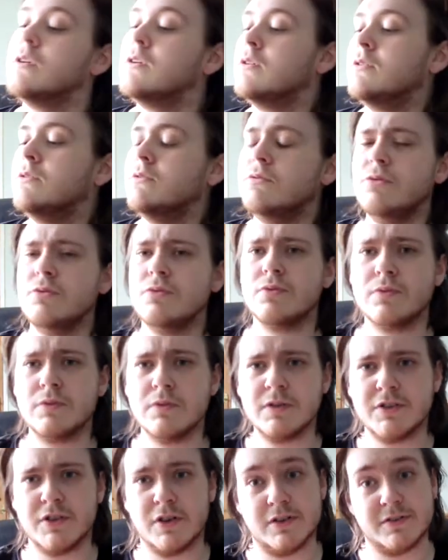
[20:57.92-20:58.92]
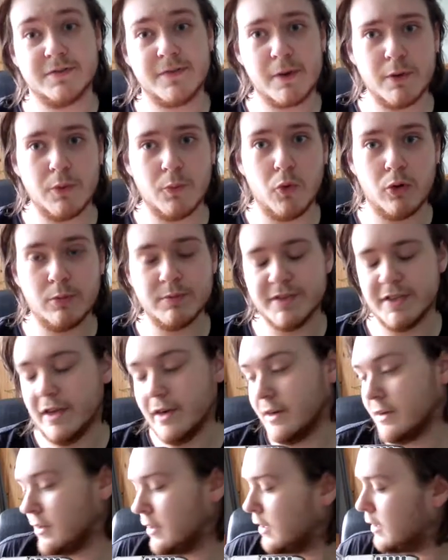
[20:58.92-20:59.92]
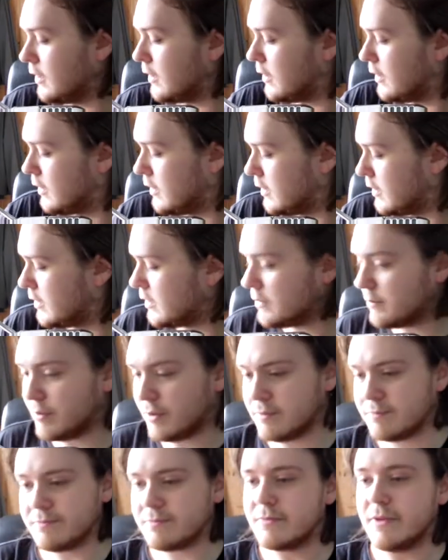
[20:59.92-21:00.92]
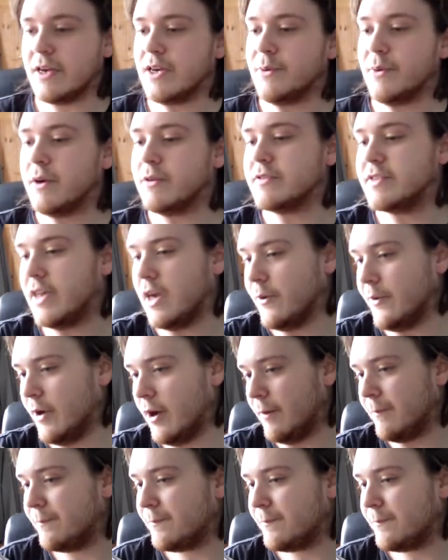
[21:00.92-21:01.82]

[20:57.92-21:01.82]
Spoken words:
Oof, sorry, it's very warm today. But anyway, let's carry on.